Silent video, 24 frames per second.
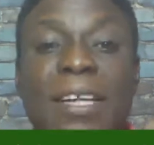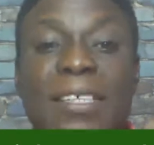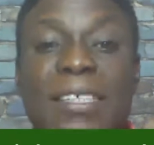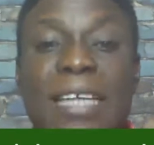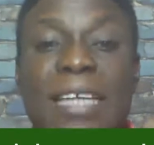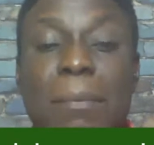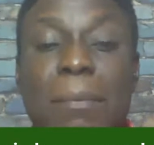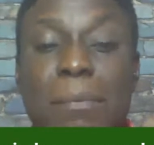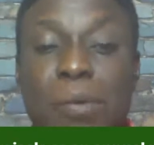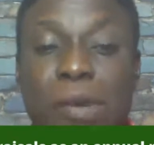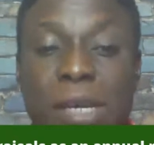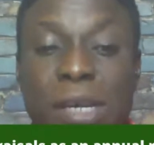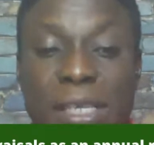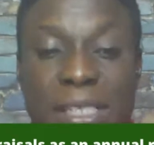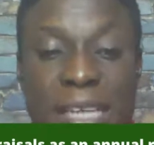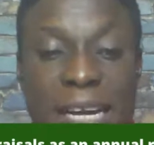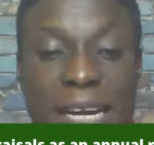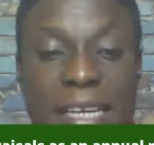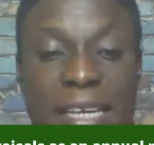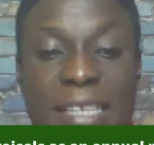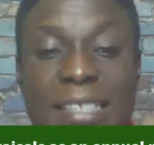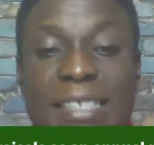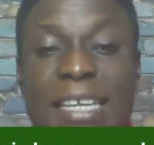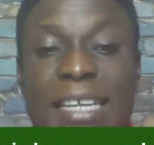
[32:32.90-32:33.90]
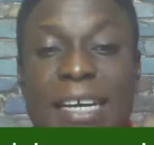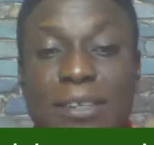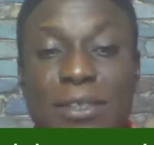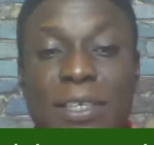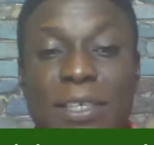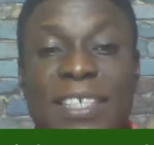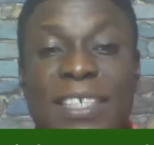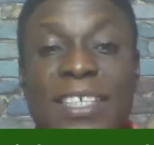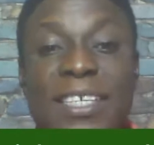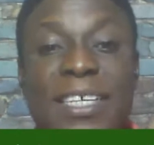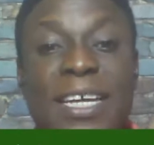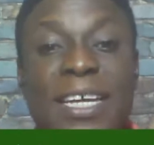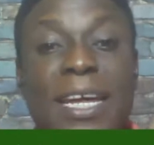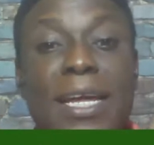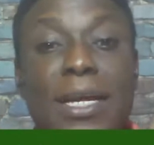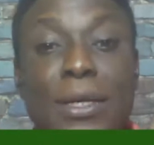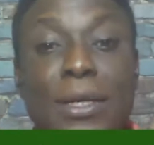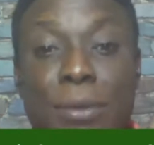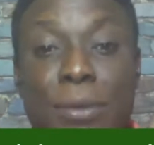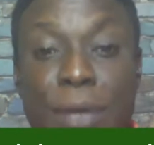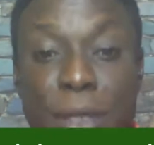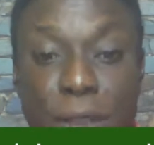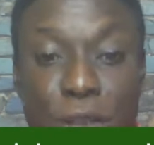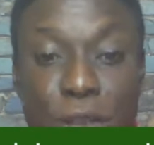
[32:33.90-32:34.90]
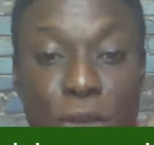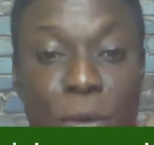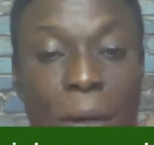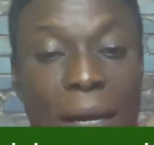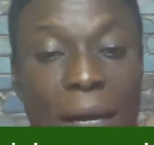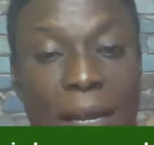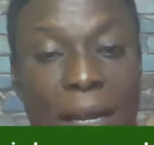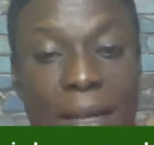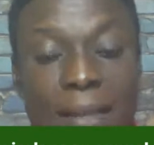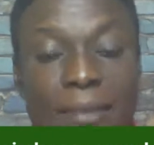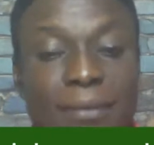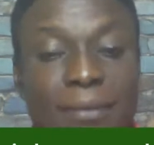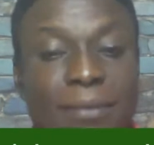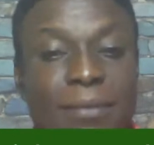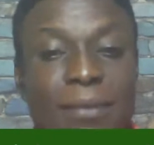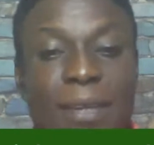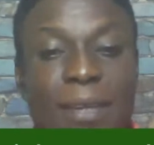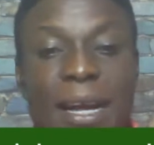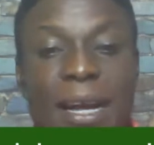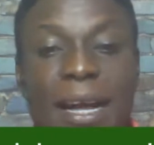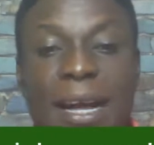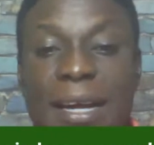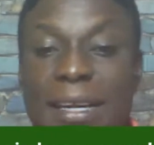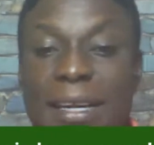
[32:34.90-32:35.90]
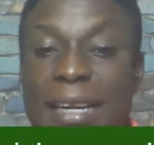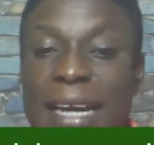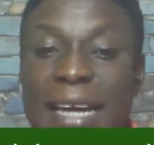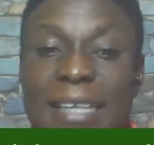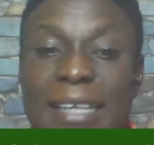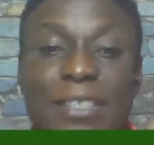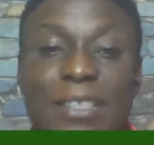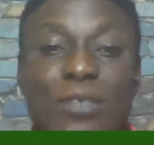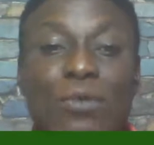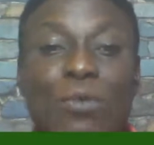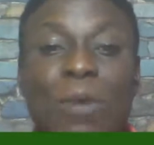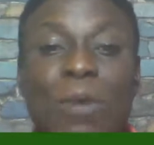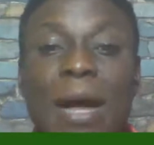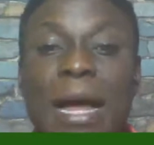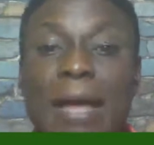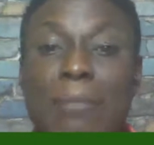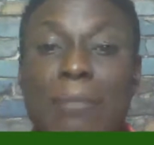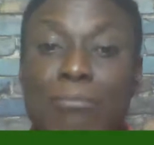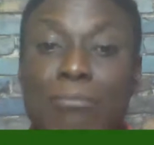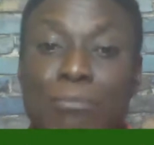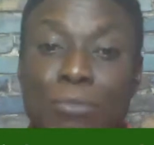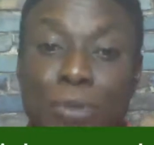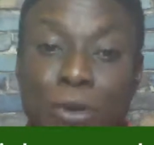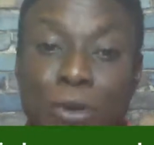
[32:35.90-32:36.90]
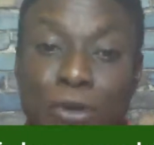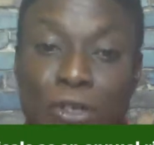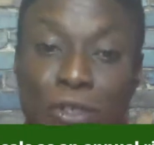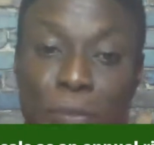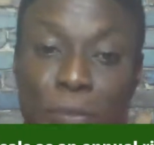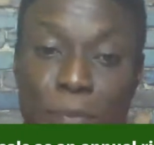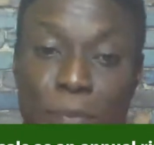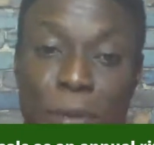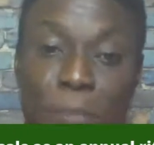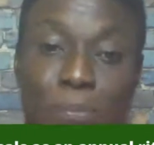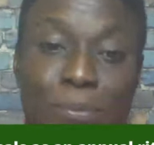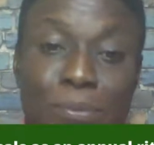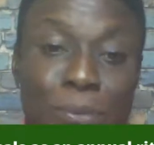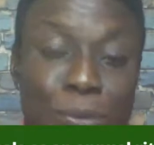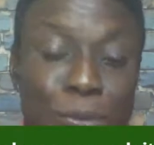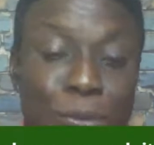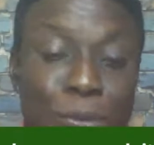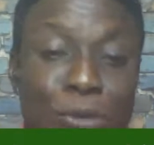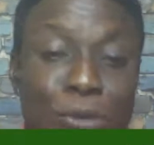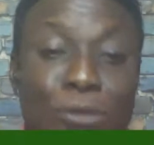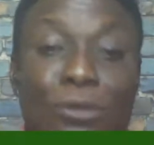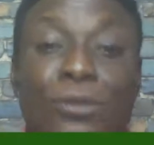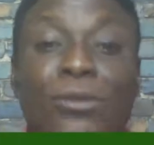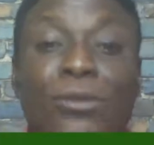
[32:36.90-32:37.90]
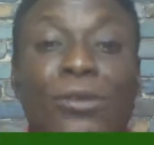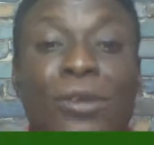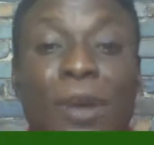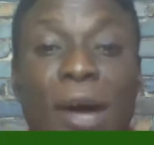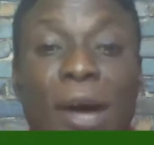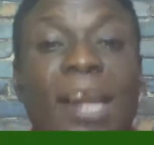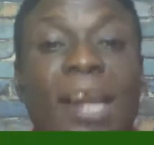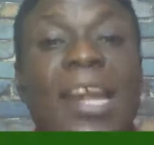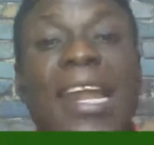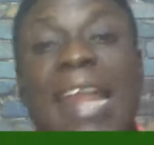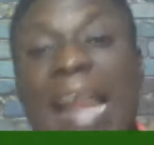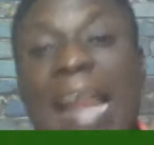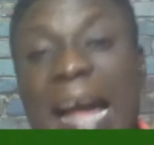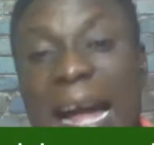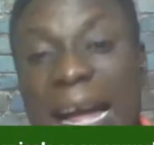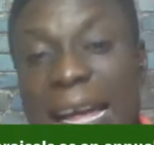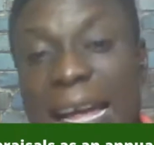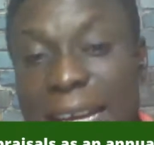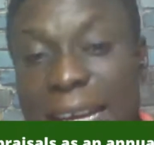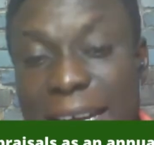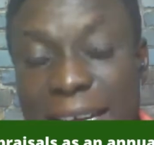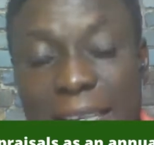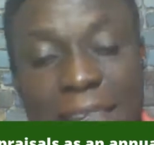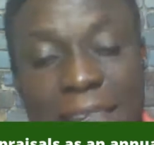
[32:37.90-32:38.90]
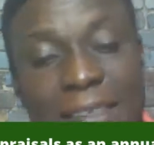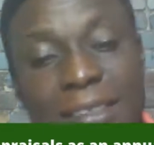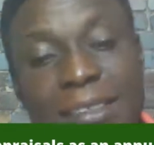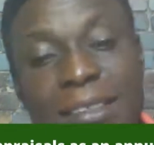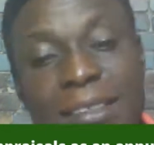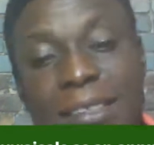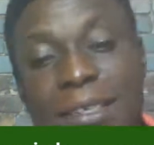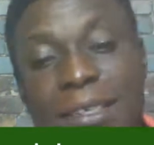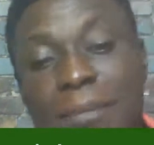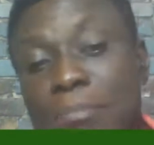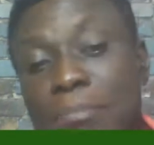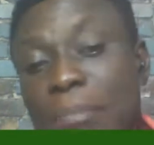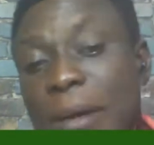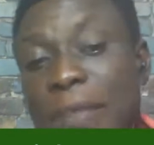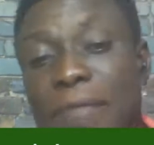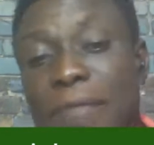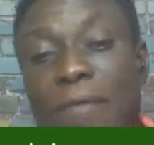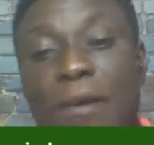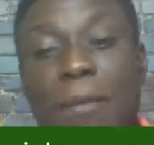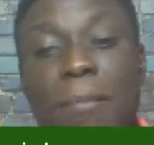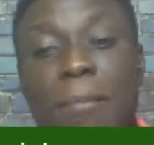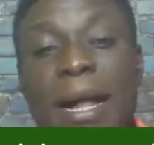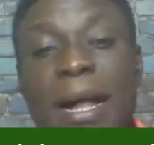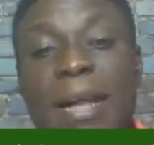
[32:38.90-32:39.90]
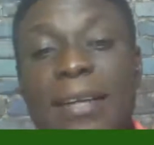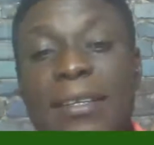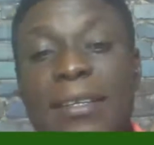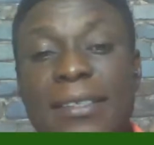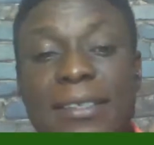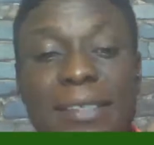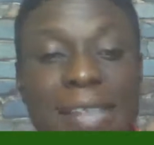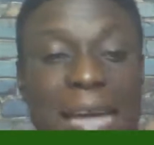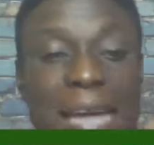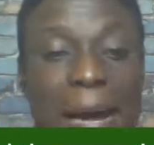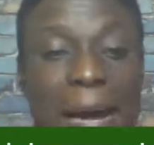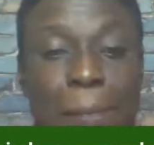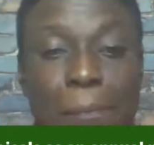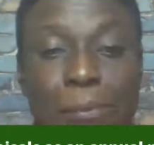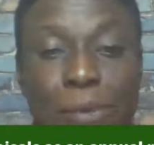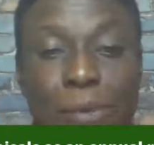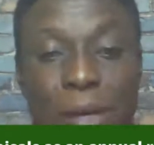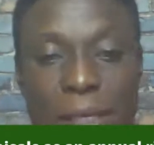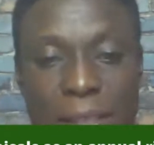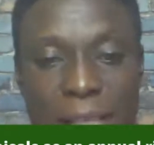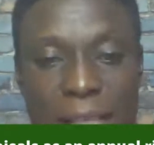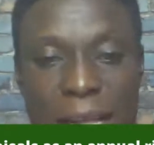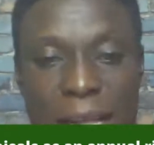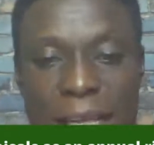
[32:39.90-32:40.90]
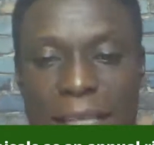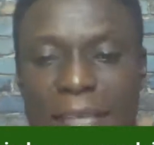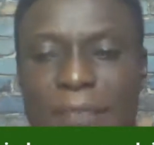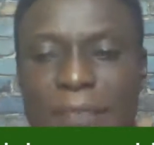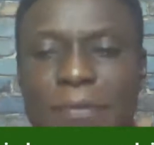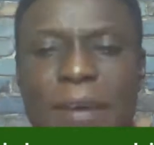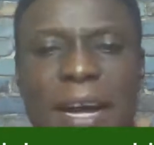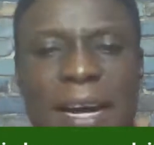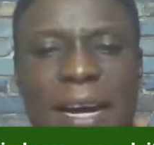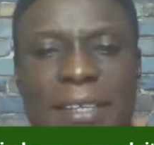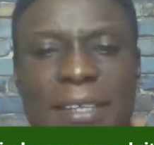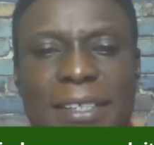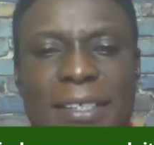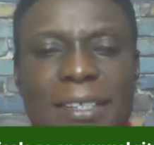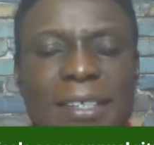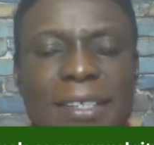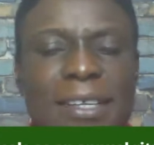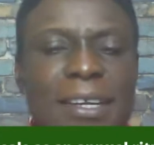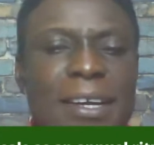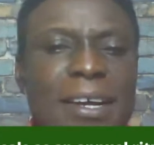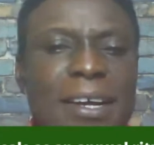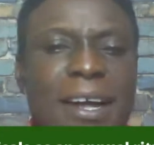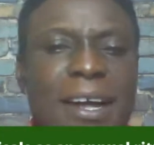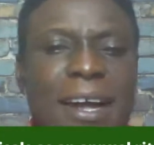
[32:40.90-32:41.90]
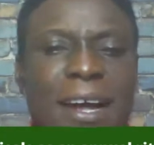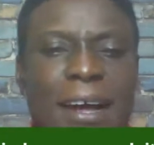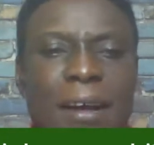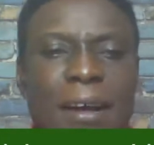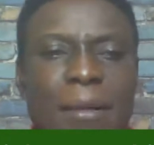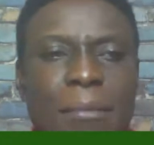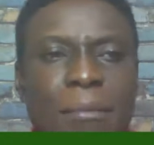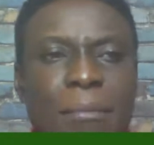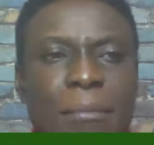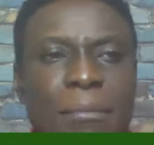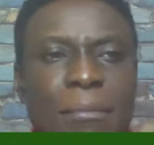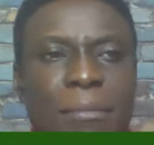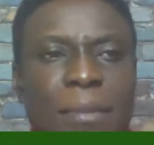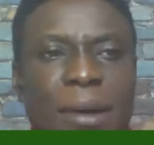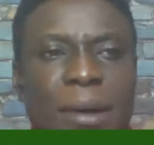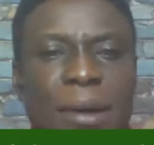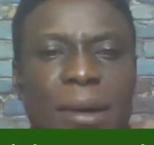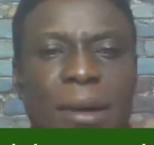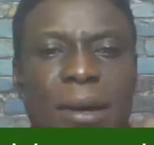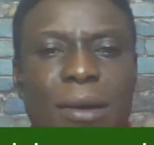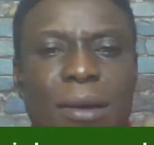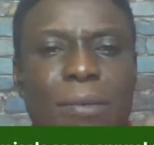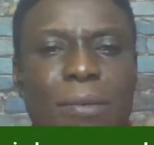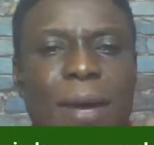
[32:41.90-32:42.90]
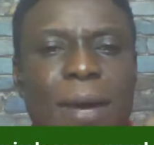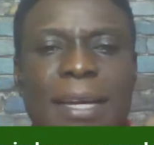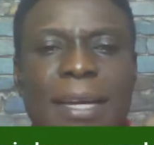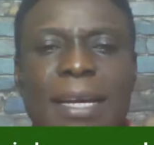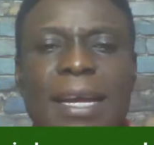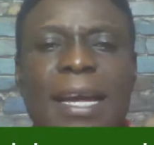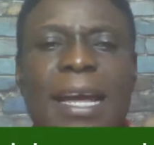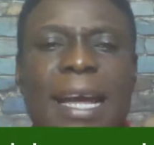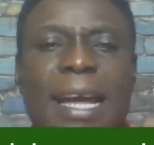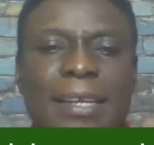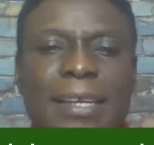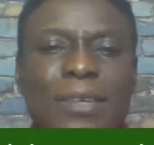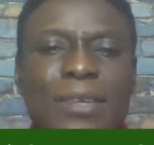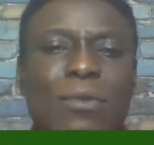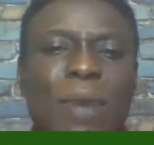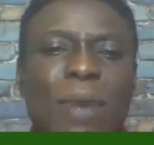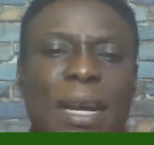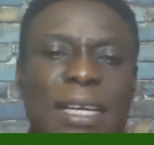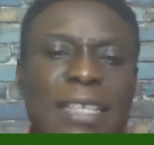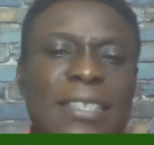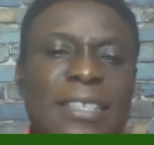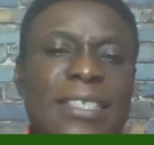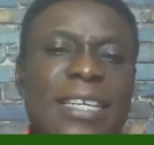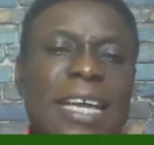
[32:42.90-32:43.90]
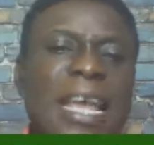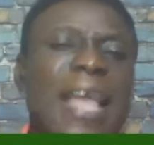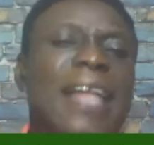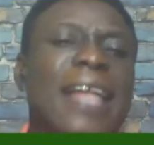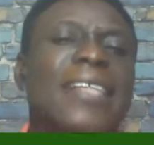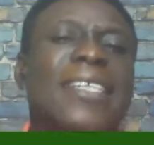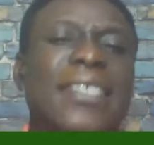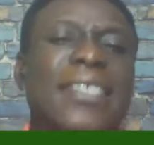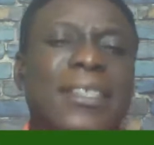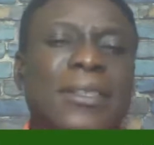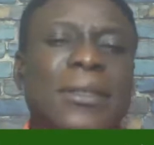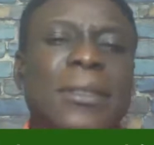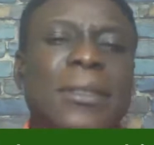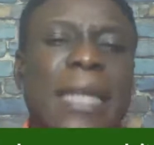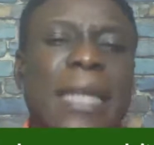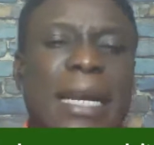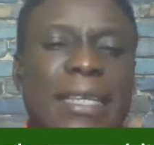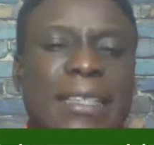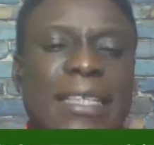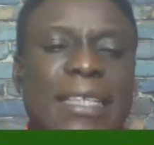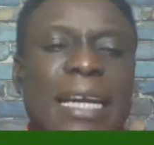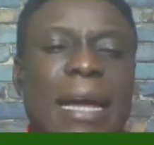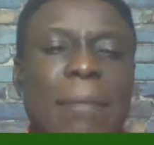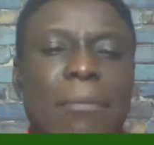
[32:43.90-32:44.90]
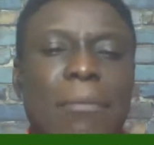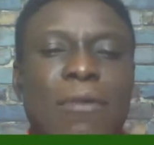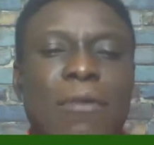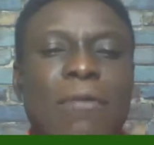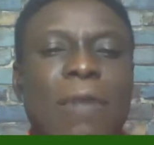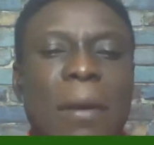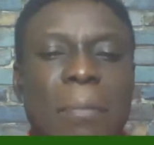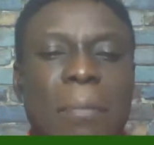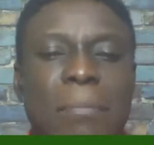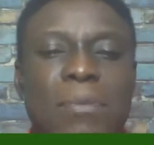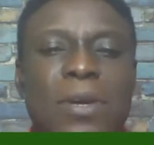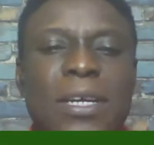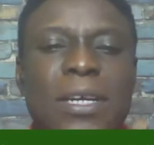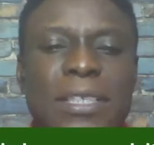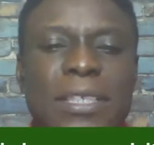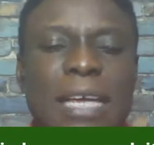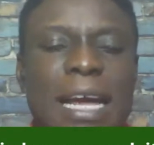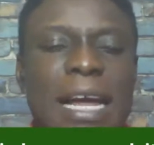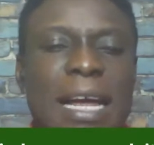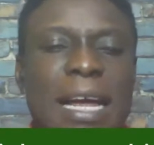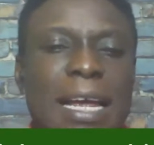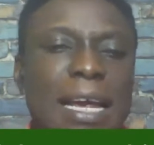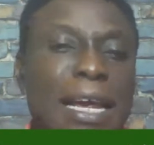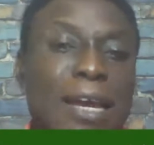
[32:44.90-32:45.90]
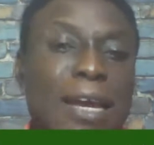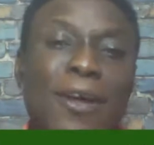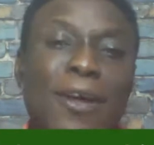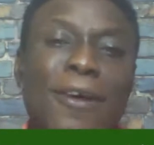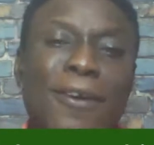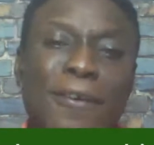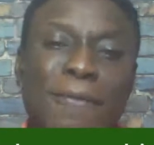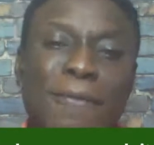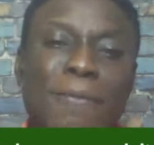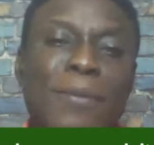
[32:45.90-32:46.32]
appraisal is actually a ritual. And that is why most people do not like performance appraisal. In fact, when it's getting to that time of appraisal, a lot